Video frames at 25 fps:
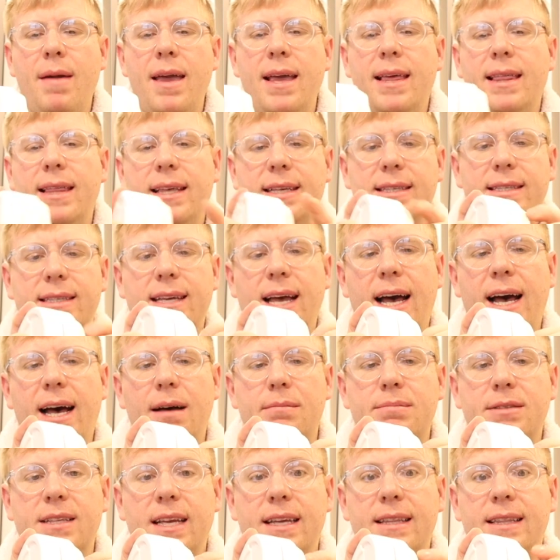make these
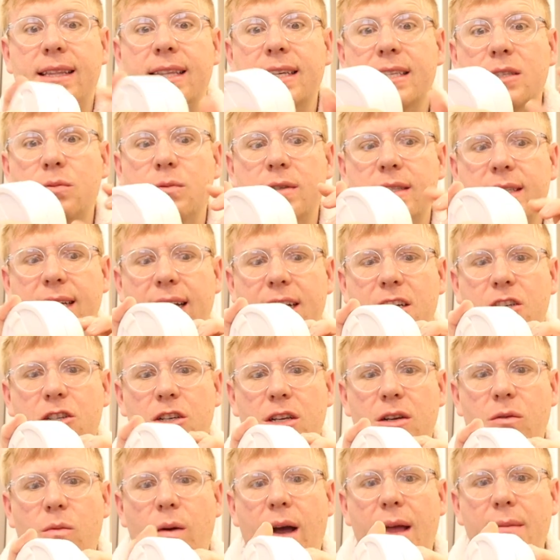cups. This one's
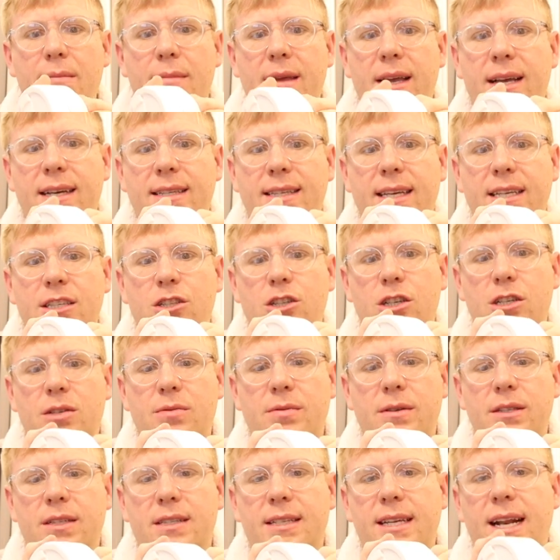actually wet because I
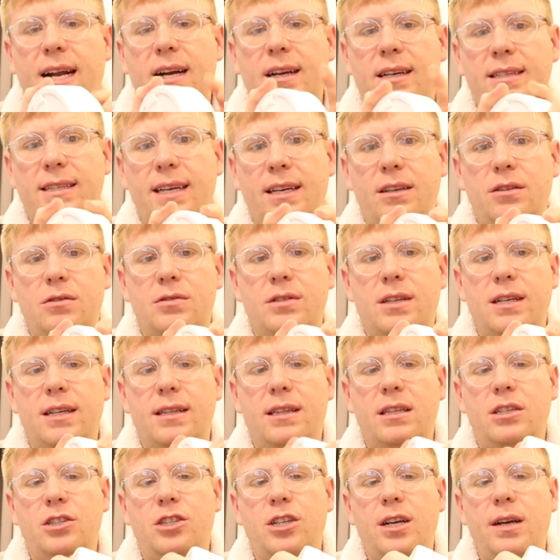just rinsed it out because I use it
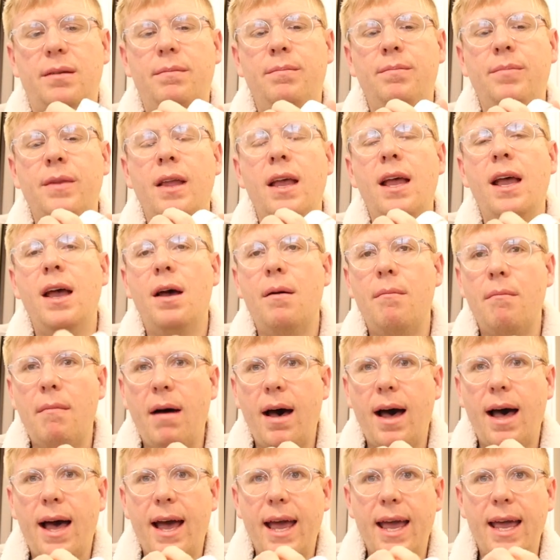at the gym.
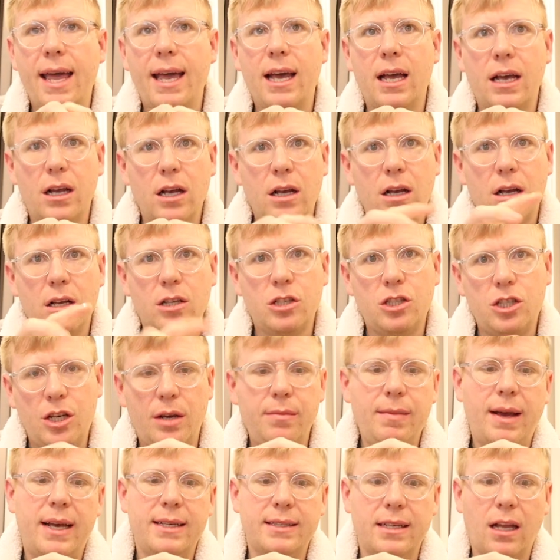My
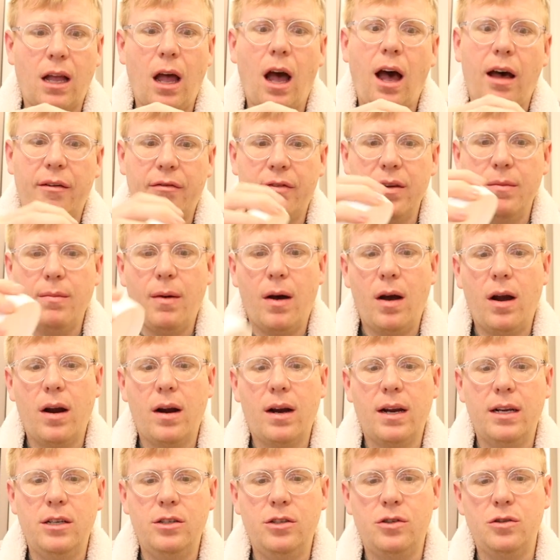gym has a coffee
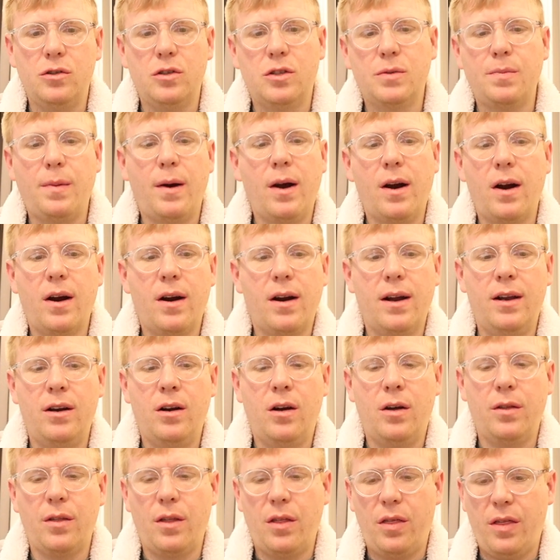bar and juice bar and
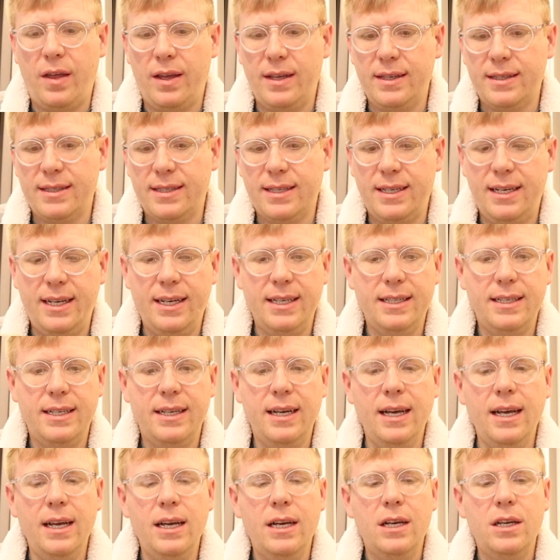all the things in it.
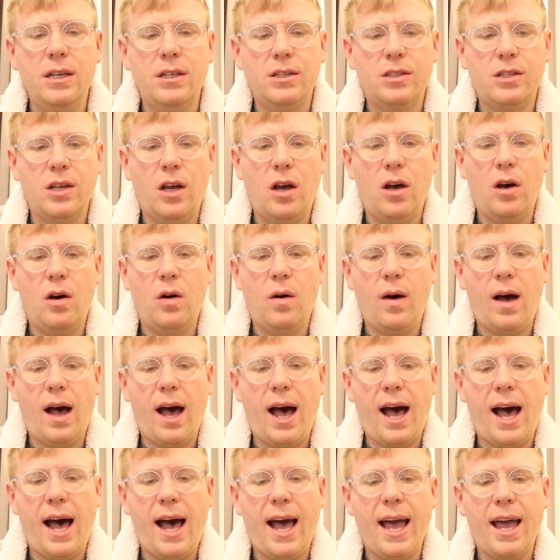So
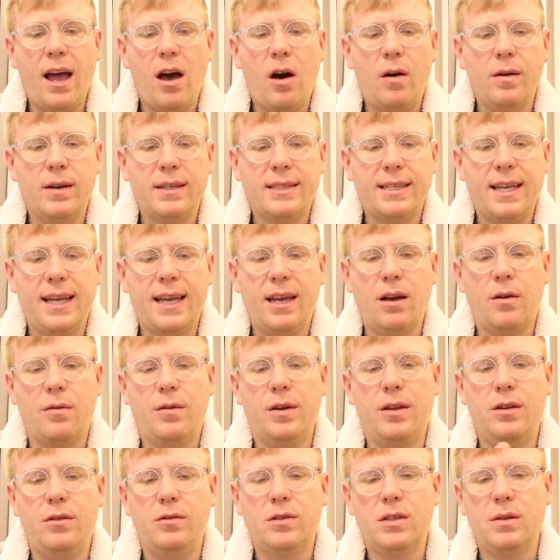I always take a
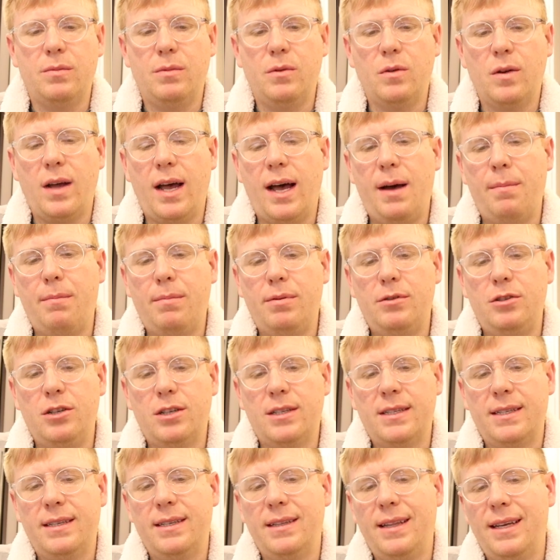reusable cup
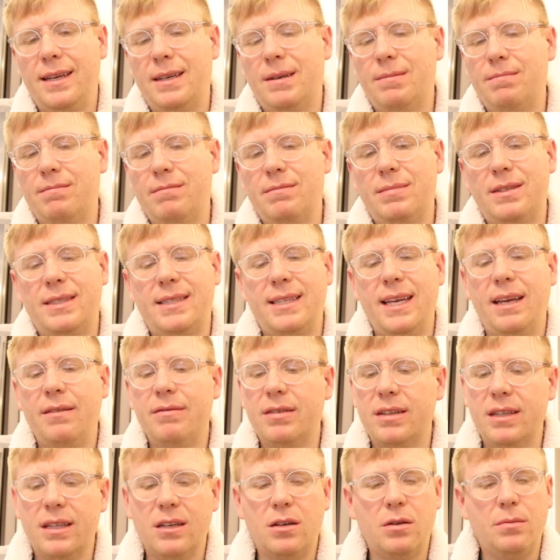just to like
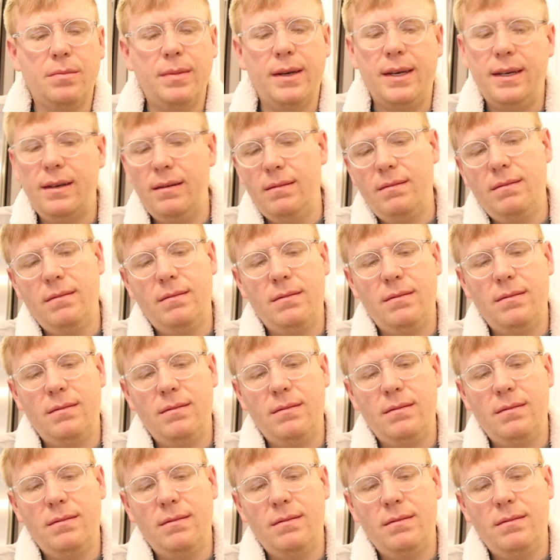save a little bit